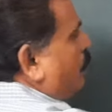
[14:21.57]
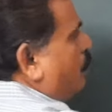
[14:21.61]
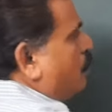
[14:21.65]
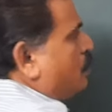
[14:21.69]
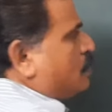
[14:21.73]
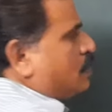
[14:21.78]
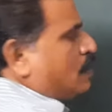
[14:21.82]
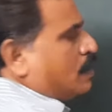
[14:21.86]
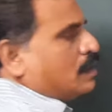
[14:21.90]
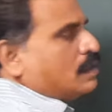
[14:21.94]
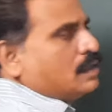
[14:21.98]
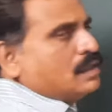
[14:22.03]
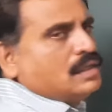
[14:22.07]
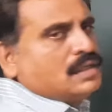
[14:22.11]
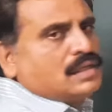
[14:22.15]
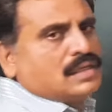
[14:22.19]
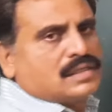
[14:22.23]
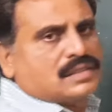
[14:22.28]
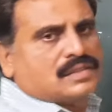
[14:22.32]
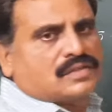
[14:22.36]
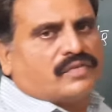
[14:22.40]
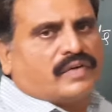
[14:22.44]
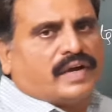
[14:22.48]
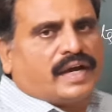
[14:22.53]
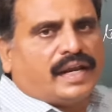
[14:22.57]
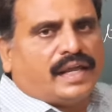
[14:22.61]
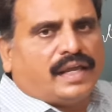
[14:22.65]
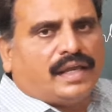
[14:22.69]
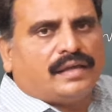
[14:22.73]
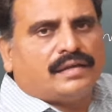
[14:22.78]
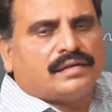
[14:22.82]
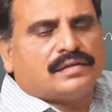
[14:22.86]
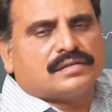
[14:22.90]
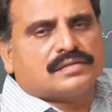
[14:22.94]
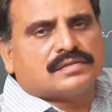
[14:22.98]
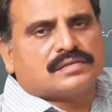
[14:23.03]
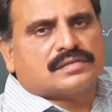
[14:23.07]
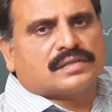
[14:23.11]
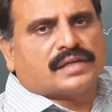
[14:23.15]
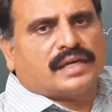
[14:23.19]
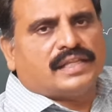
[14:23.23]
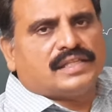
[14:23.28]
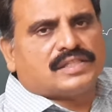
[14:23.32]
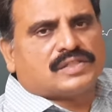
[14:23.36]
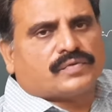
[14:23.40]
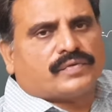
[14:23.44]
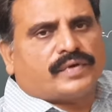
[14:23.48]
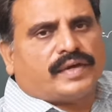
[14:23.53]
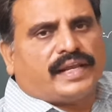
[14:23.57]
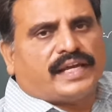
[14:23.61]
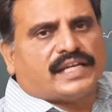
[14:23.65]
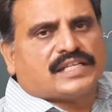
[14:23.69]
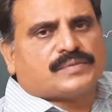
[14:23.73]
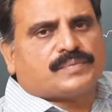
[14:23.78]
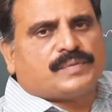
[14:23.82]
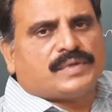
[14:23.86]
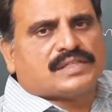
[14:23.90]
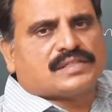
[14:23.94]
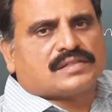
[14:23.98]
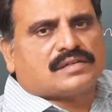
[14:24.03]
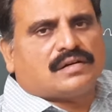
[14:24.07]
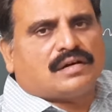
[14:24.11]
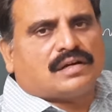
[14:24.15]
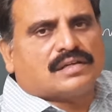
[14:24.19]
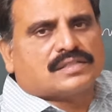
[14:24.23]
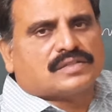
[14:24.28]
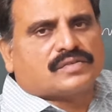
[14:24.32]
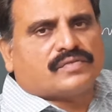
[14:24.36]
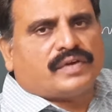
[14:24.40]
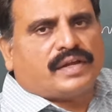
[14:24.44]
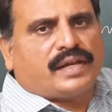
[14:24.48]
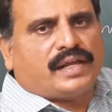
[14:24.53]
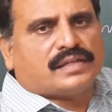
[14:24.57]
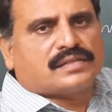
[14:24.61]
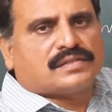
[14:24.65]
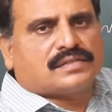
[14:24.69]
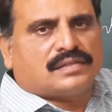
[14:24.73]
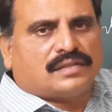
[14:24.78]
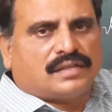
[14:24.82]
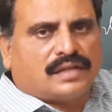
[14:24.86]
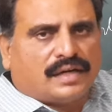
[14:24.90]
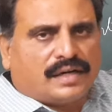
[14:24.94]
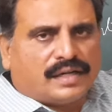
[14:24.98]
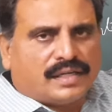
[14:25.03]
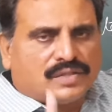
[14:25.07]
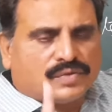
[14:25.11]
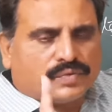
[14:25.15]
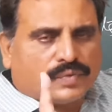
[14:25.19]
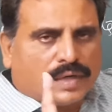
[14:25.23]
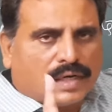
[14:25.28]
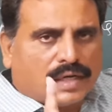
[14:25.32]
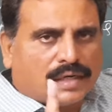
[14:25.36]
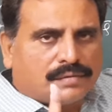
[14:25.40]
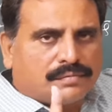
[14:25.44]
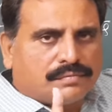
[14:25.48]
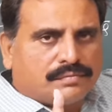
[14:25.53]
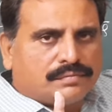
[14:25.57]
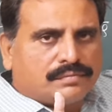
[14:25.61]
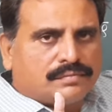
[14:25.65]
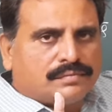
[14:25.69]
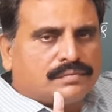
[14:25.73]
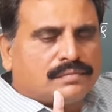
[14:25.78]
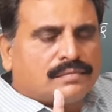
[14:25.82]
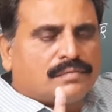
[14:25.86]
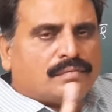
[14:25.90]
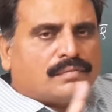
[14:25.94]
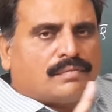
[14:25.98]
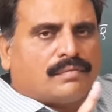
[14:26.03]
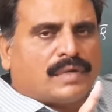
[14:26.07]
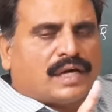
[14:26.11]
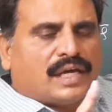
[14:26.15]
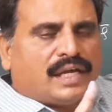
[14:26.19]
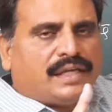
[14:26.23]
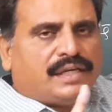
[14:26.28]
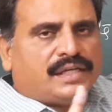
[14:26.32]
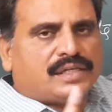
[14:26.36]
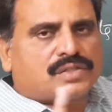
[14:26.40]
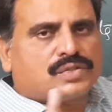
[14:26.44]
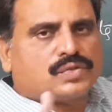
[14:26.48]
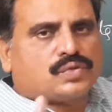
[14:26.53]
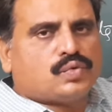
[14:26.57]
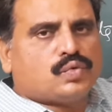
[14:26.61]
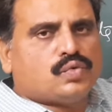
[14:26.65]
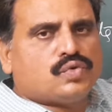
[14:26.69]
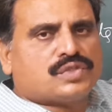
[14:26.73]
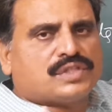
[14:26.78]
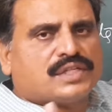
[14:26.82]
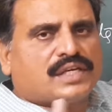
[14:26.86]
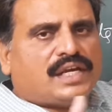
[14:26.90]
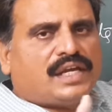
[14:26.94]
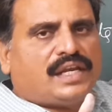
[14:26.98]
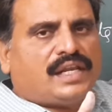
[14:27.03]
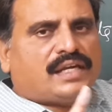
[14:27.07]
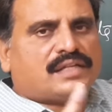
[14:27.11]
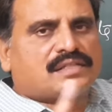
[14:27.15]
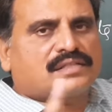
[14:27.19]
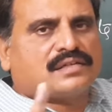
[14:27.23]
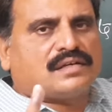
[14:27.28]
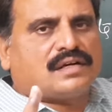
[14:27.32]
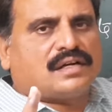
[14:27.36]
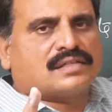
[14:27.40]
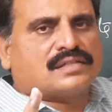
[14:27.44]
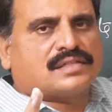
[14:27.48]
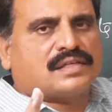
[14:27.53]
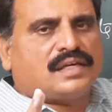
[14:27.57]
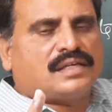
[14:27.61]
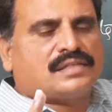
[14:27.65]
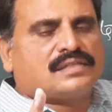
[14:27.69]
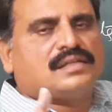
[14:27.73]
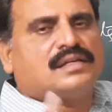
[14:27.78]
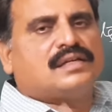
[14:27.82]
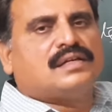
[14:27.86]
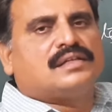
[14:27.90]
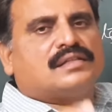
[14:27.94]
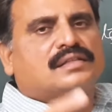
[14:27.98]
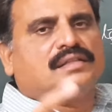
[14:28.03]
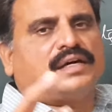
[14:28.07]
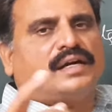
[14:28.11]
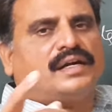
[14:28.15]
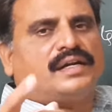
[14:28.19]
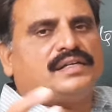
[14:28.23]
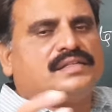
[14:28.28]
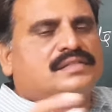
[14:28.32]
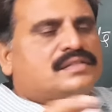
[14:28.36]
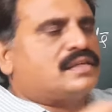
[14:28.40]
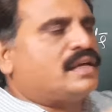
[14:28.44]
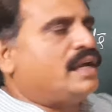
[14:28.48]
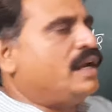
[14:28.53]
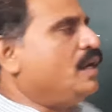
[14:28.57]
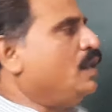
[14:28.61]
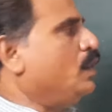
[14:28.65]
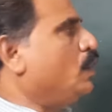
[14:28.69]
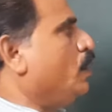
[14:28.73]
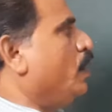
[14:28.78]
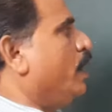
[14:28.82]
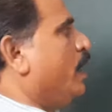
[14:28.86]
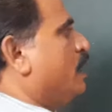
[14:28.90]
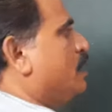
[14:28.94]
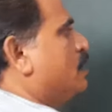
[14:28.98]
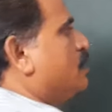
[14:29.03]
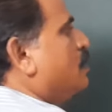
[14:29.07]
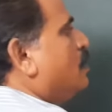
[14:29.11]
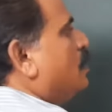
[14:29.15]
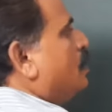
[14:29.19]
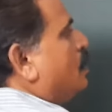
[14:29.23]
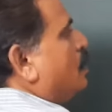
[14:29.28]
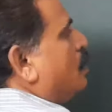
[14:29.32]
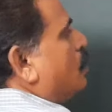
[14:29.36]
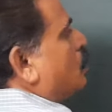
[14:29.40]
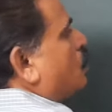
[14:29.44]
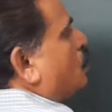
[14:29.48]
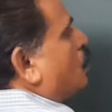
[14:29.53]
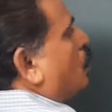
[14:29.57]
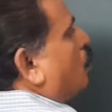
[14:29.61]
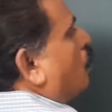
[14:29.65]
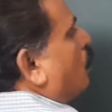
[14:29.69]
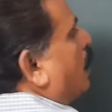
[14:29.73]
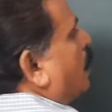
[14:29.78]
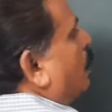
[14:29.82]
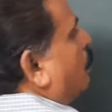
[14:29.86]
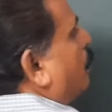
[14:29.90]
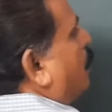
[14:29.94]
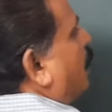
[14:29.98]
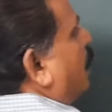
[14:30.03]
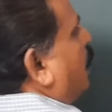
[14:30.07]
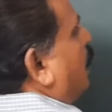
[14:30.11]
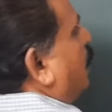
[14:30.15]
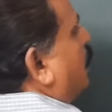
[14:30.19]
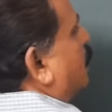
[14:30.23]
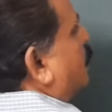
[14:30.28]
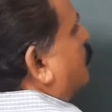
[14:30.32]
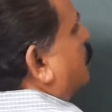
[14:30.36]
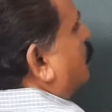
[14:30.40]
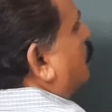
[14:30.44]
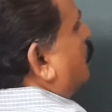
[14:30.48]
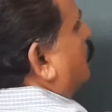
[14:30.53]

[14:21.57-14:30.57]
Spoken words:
you squaring sin square x plus cos square x, that is 1, minus 2 sin x cos x, that is sin 2x. So 1 minus